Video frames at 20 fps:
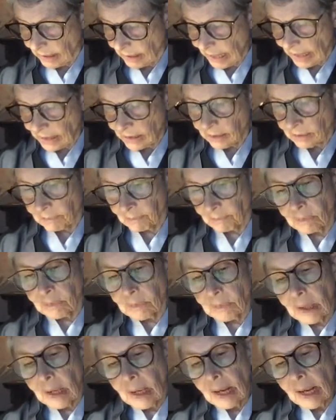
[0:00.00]
that.
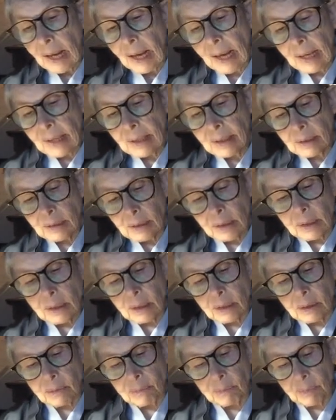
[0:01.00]
And it
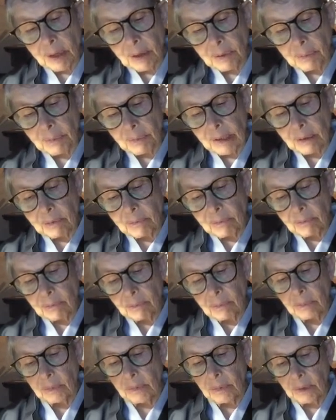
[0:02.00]
doesn't bother me.
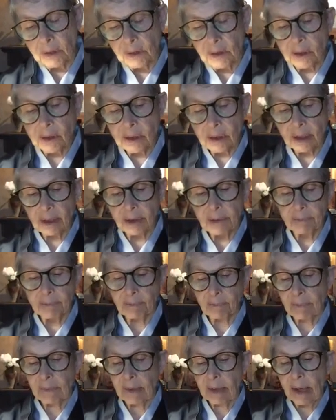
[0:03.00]
And she said,
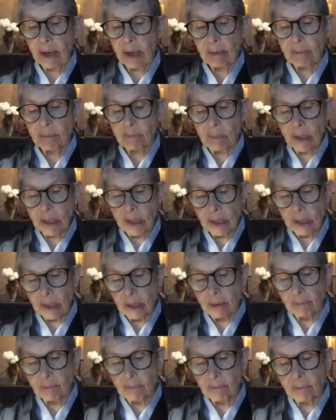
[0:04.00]

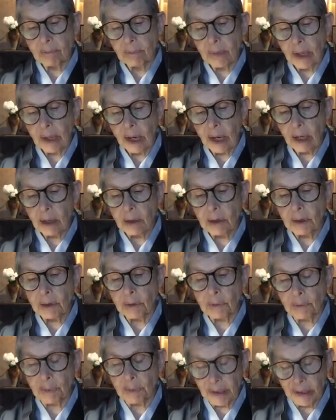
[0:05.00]
Mom, how do
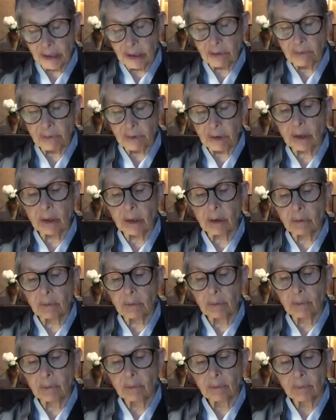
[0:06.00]
you really feel?
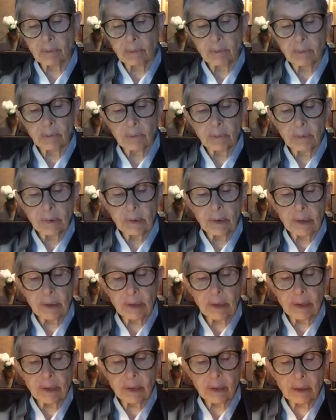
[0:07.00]
And
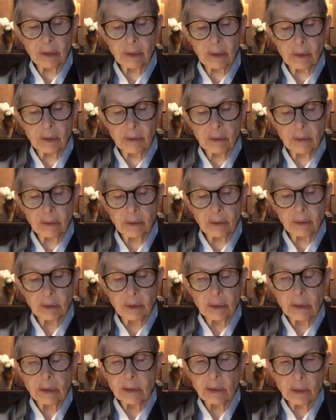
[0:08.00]
I said,
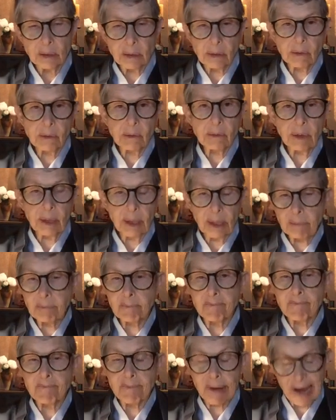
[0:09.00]
oh,
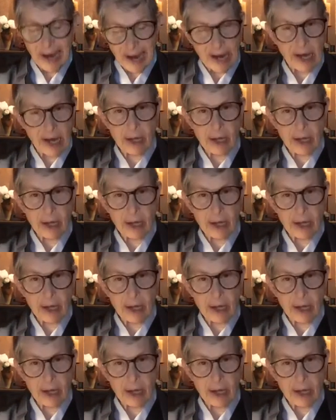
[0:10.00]
I'm mad.